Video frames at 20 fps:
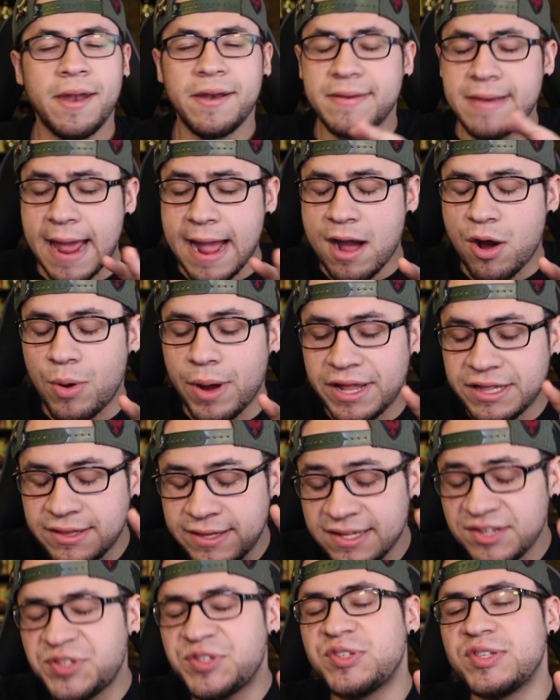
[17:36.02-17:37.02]
Now, and
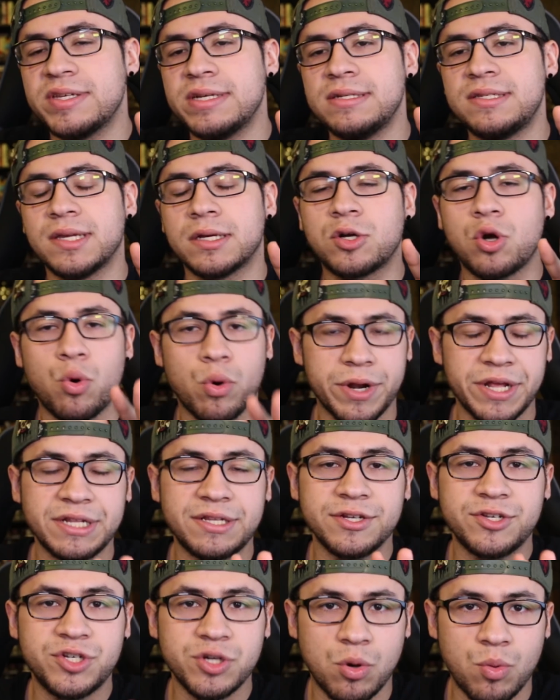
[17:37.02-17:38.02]
this is according
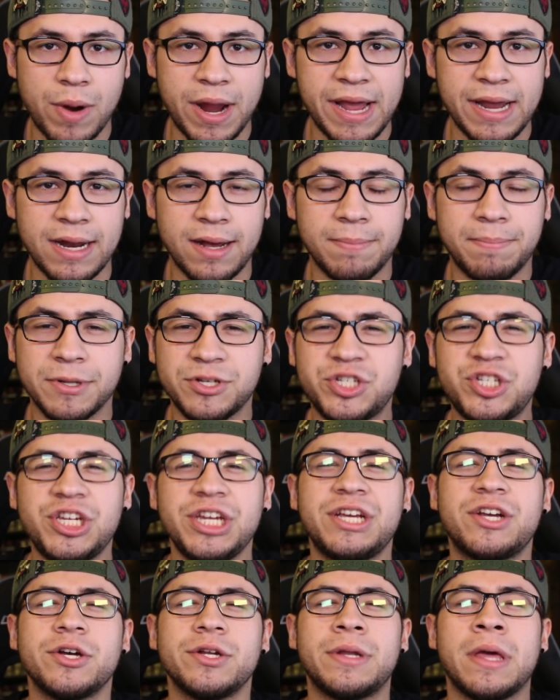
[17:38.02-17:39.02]
to Joanna, but
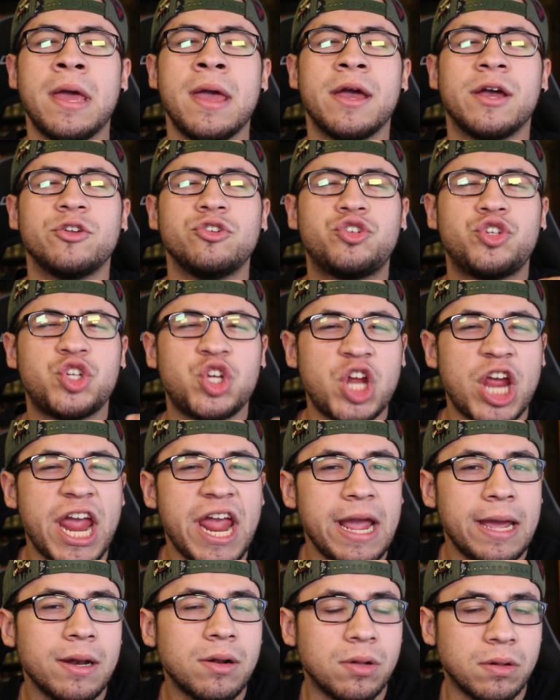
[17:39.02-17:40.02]
she could
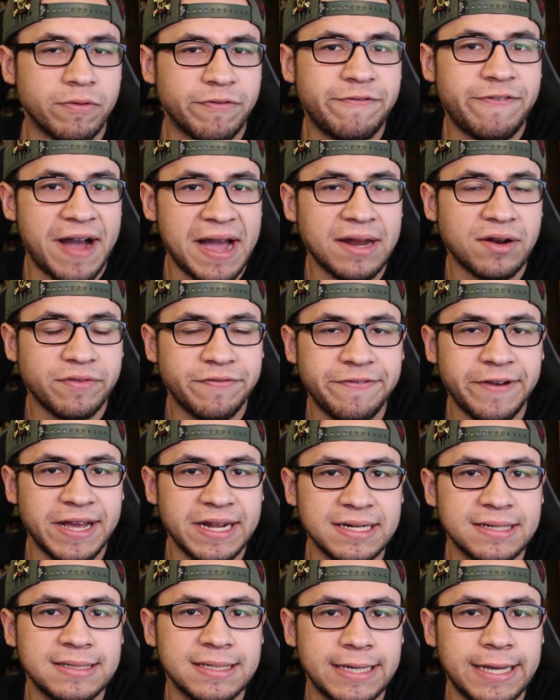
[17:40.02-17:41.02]
channel Final
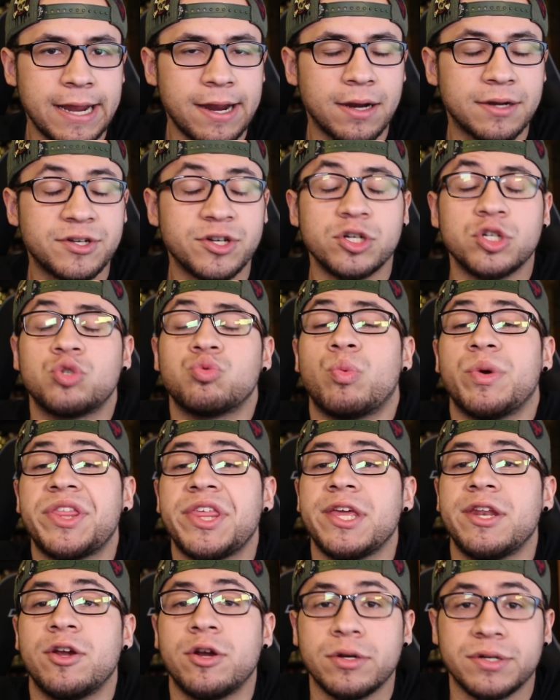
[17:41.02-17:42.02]
Fantasy characters
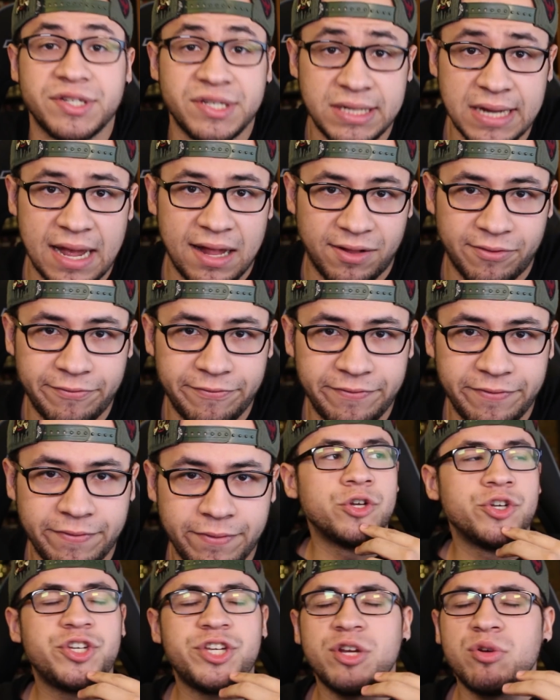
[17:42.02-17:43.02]
within herself.
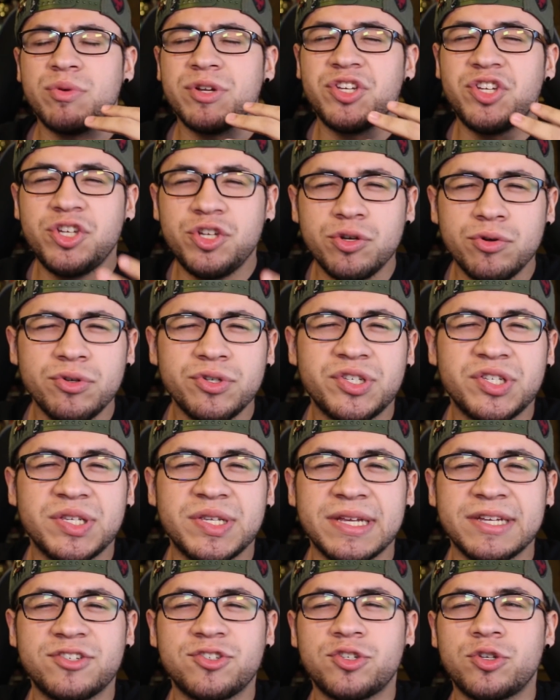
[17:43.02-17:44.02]
She would use
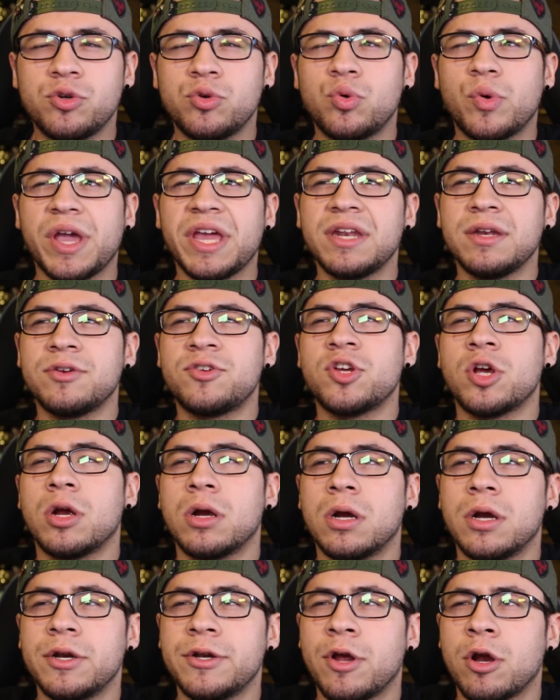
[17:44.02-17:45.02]
this to, in
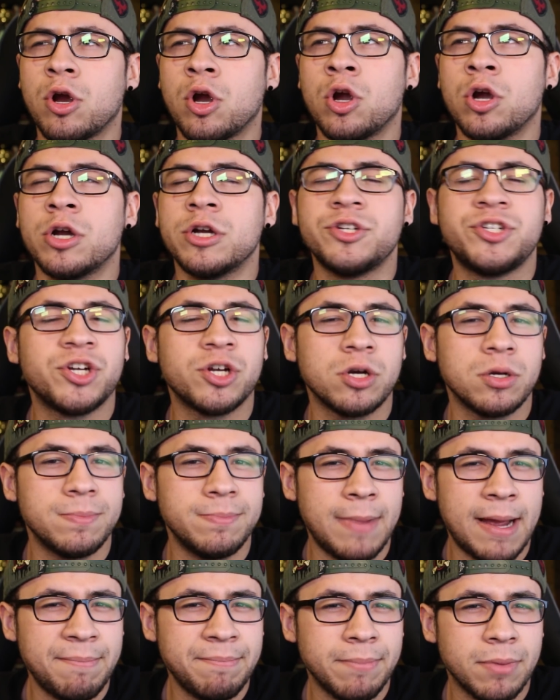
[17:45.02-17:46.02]
turn, urge her
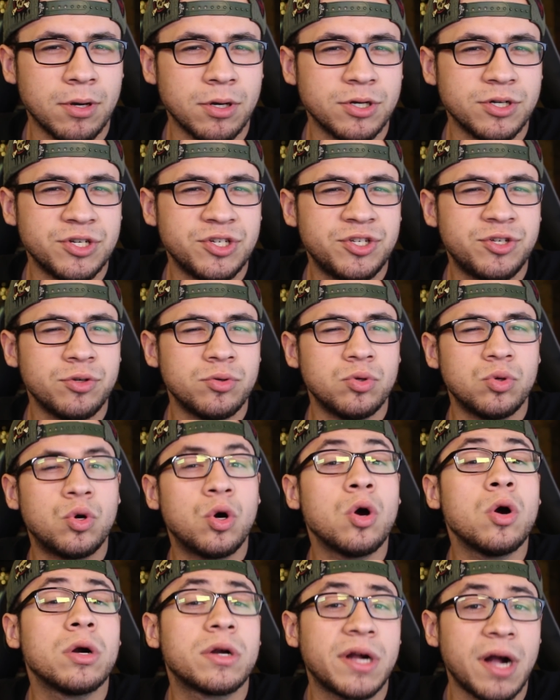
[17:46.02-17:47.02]
members to
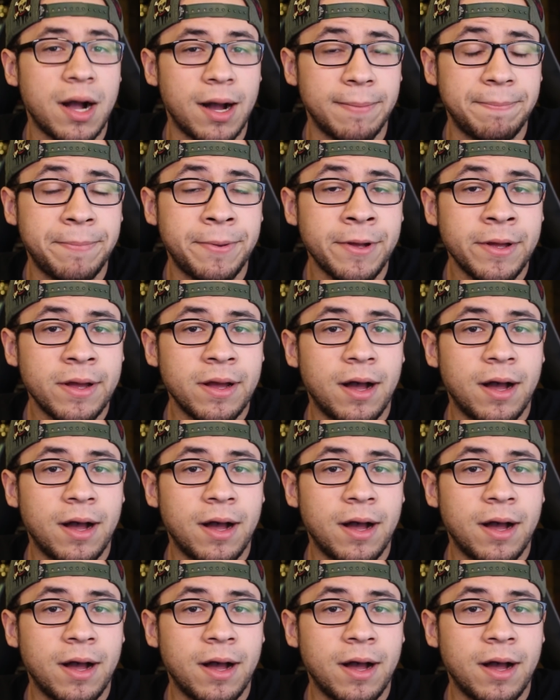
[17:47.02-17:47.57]
hook up,